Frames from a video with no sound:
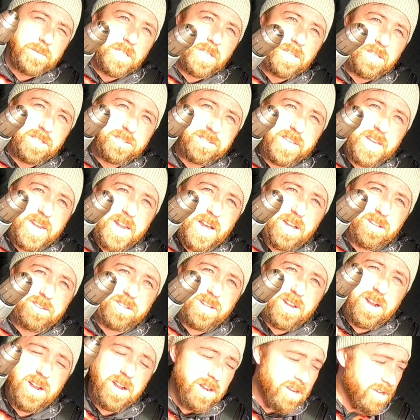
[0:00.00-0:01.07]
let's get out
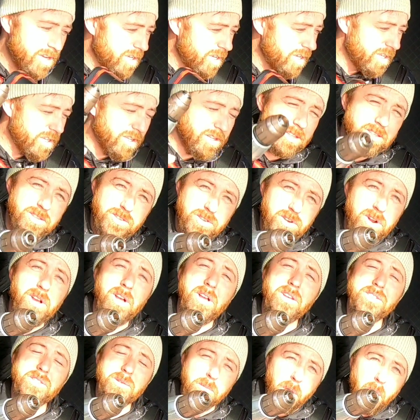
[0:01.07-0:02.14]
there. Let's drill
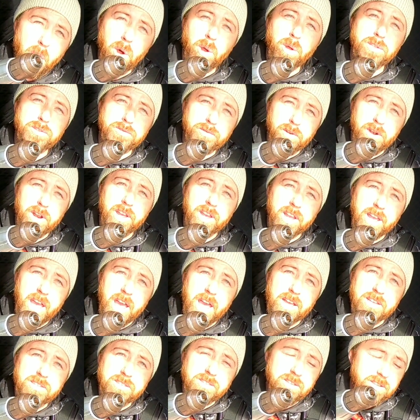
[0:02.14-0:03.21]
some holes for you
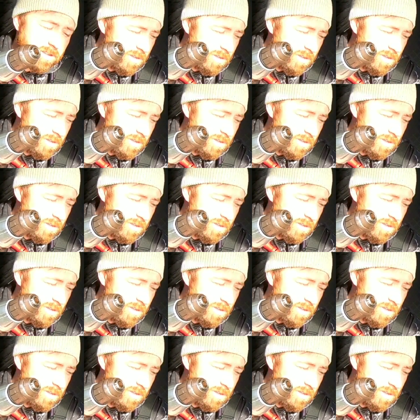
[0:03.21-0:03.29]
guys.